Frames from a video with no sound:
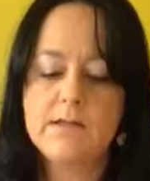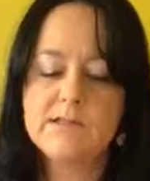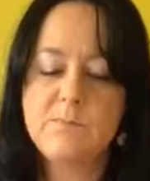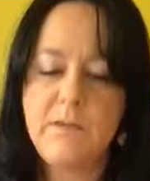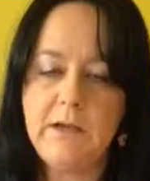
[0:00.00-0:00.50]

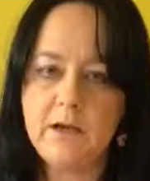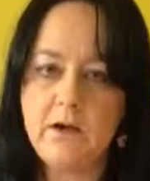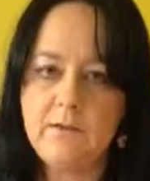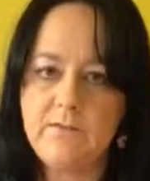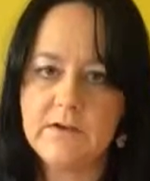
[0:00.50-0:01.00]
speak
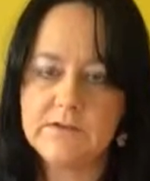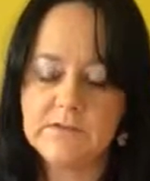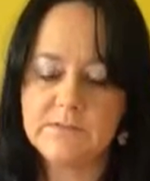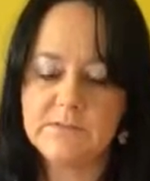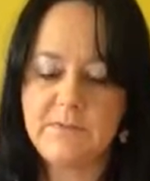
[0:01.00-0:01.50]
on the
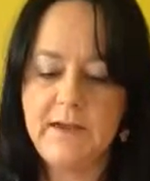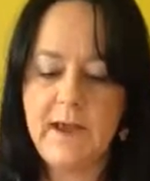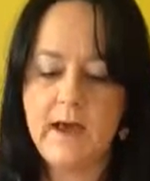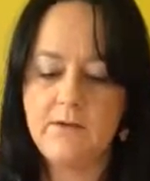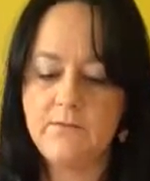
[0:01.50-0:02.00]
victim's
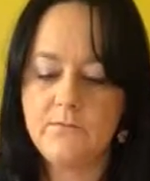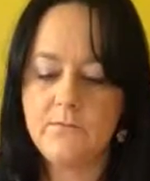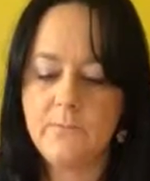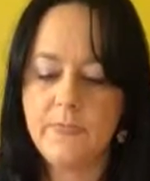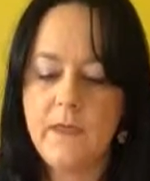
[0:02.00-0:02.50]
behalf,
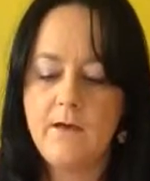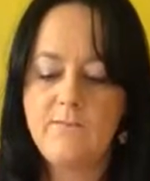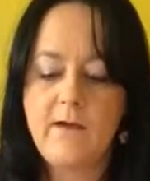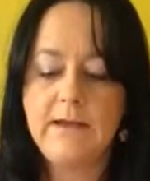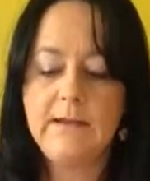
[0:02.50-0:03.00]

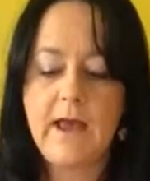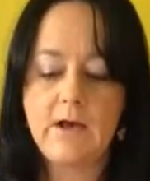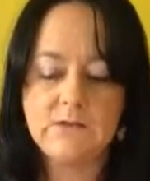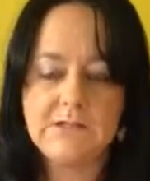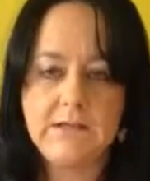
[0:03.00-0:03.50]
find
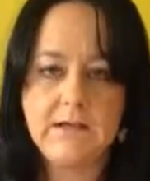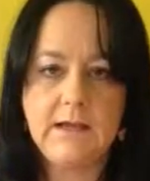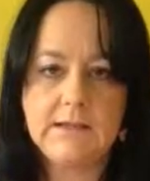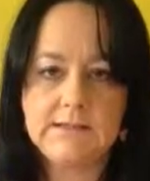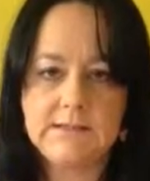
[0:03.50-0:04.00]
housing
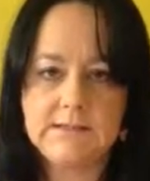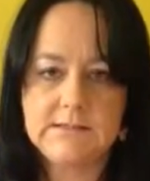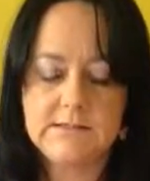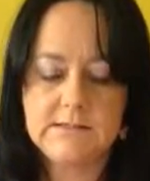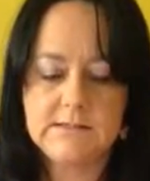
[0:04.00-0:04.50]
and
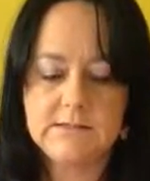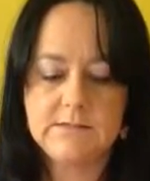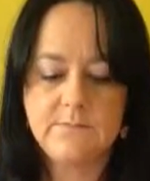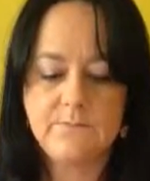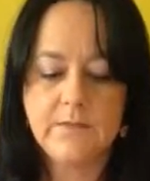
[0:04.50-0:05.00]
assistance,
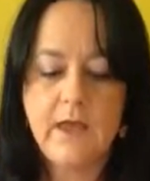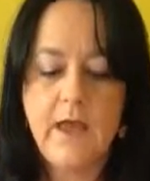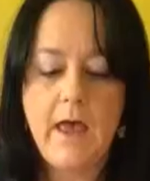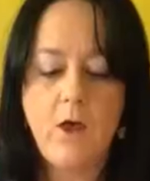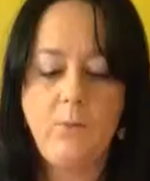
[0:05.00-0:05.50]

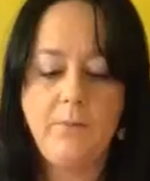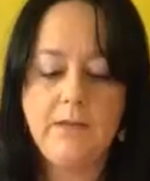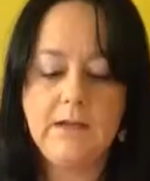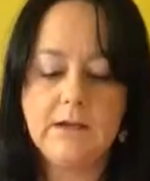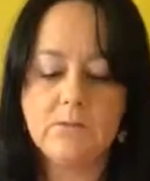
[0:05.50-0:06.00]
help
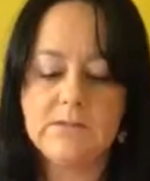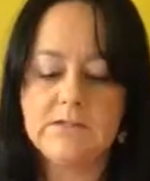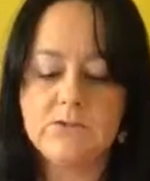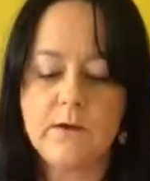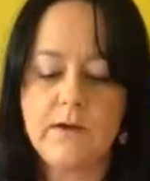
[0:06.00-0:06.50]
getting a
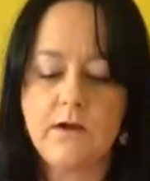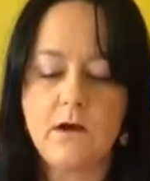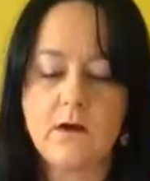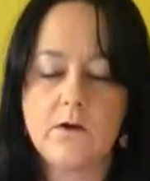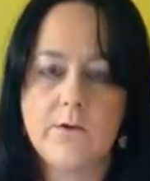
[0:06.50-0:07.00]
restraining
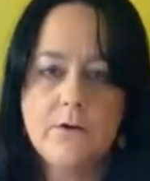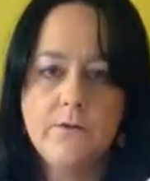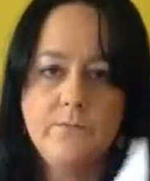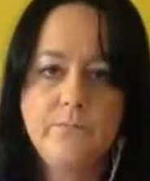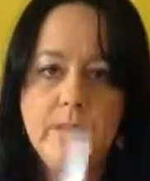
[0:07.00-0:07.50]
order,
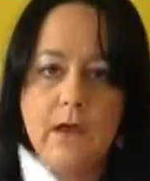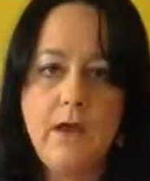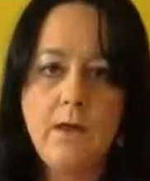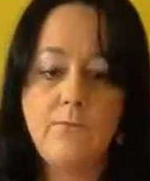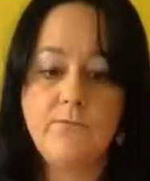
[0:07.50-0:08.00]

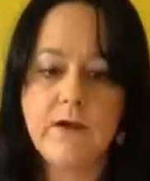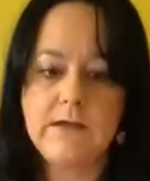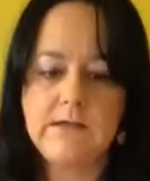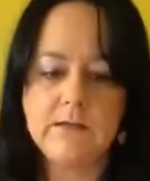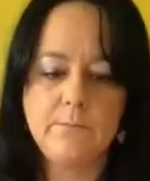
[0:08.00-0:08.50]
help
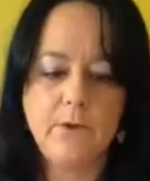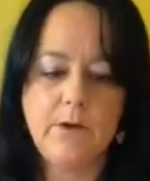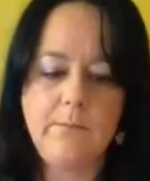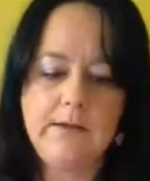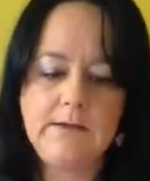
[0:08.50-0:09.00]
finding
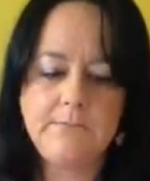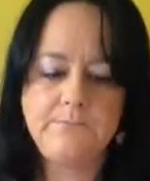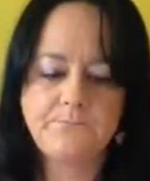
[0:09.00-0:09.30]
employment,